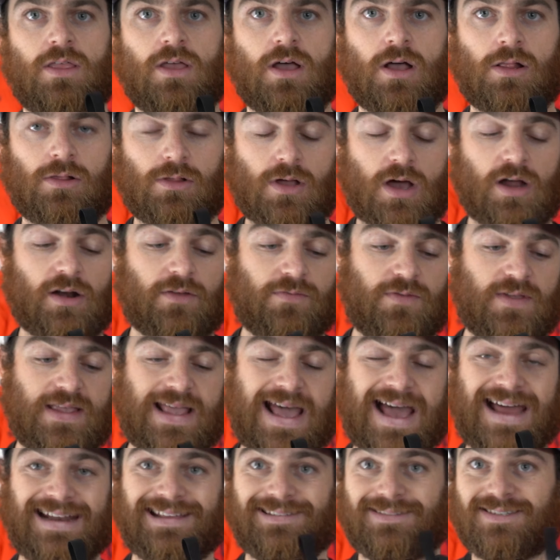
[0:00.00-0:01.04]
a lot of the
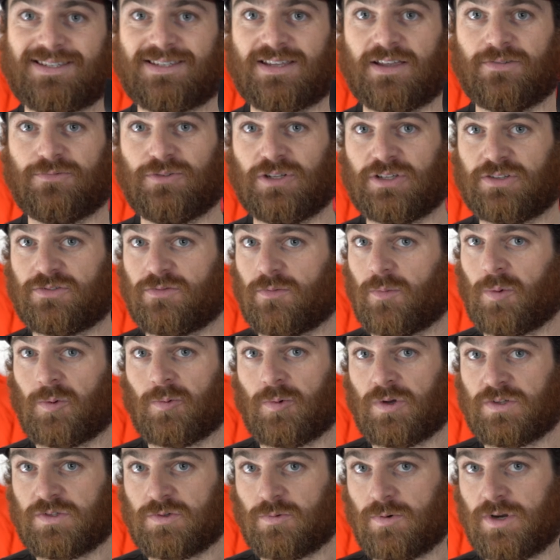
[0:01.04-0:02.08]
added stiffness from a
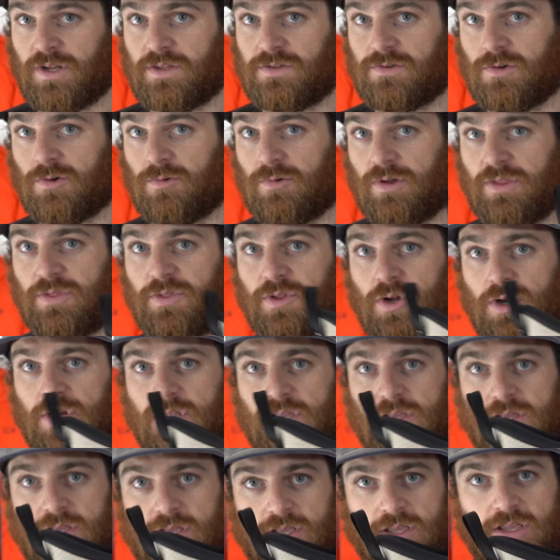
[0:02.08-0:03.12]
120 to a
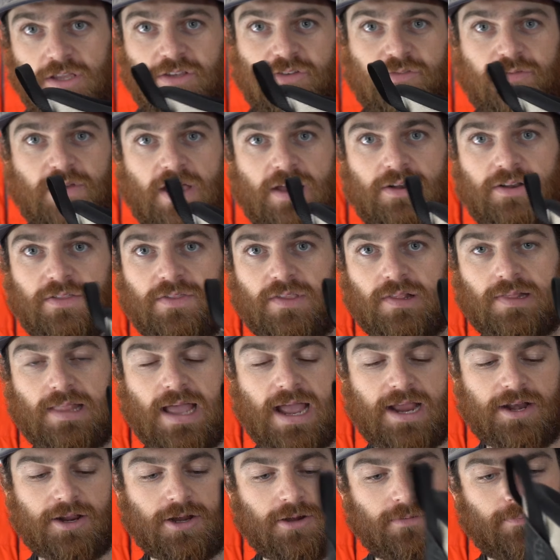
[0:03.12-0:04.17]
130 is found in the
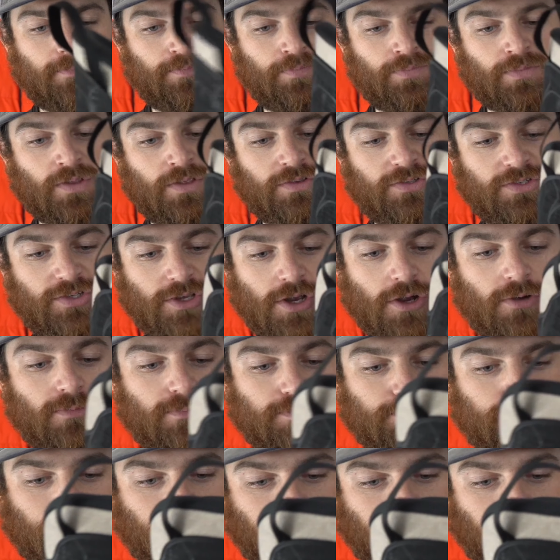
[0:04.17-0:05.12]
liner. So